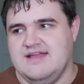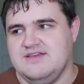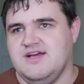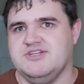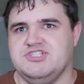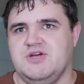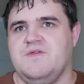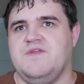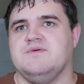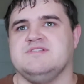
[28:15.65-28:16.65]
It does show
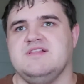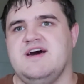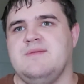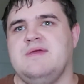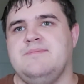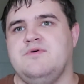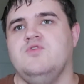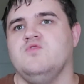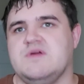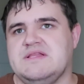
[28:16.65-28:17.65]
that there was a lot of people
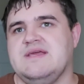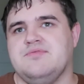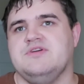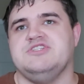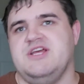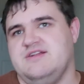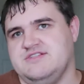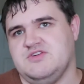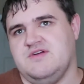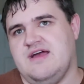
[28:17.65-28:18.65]
who really appreciated
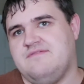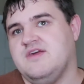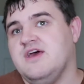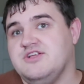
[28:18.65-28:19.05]
his craft.